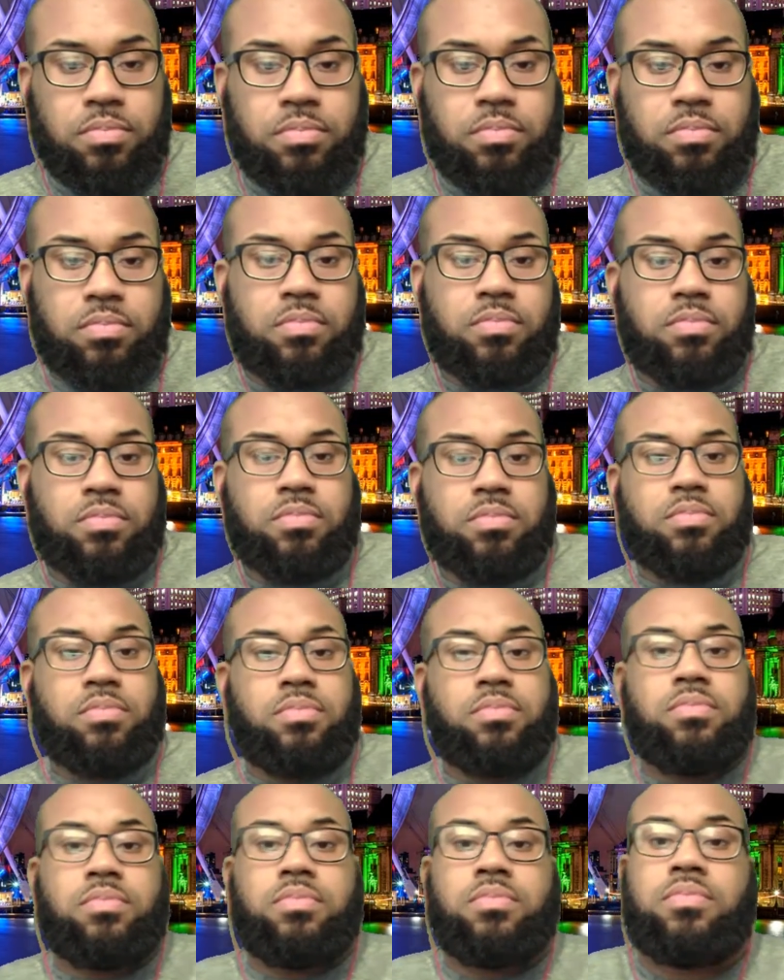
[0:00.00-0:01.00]

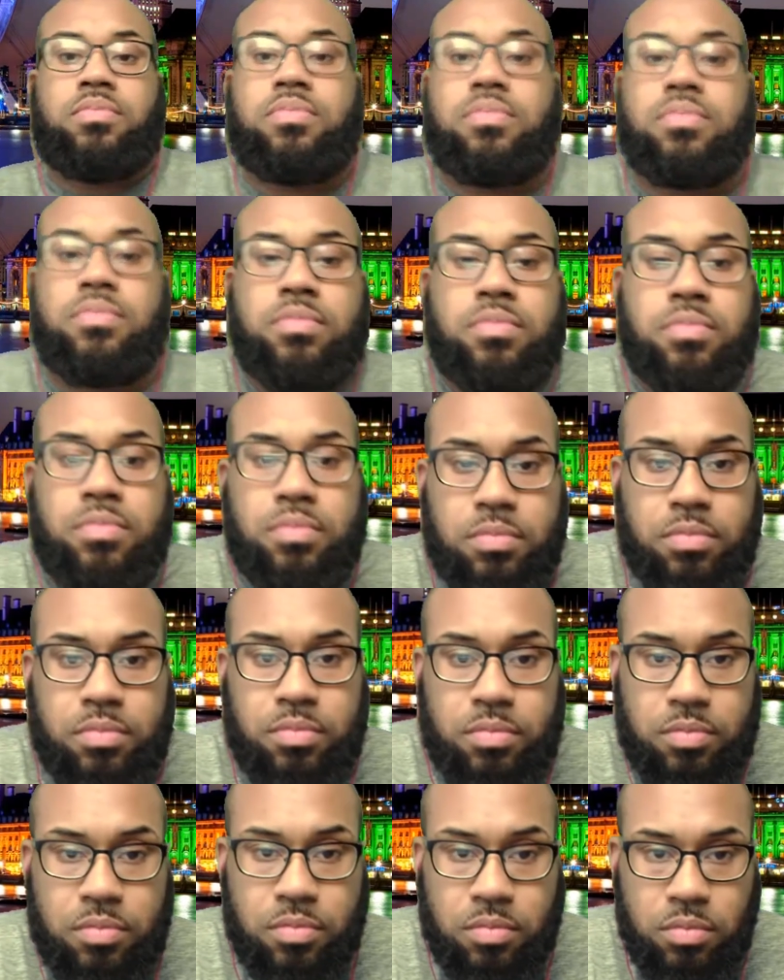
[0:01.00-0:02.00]

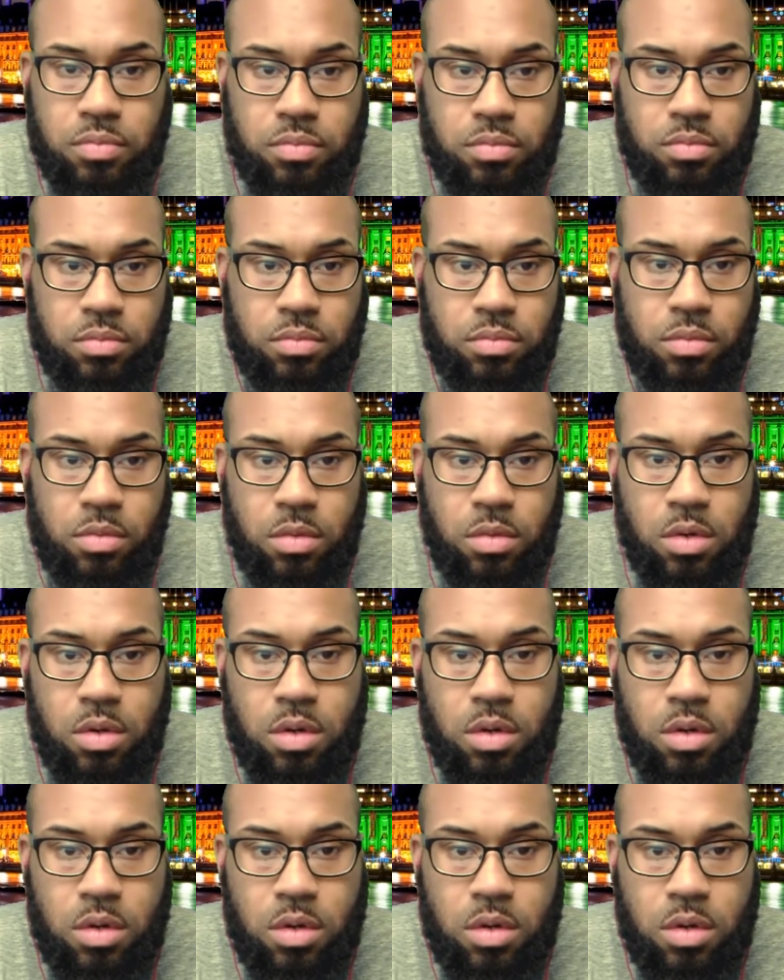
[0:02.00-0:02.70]
Nobody speaks.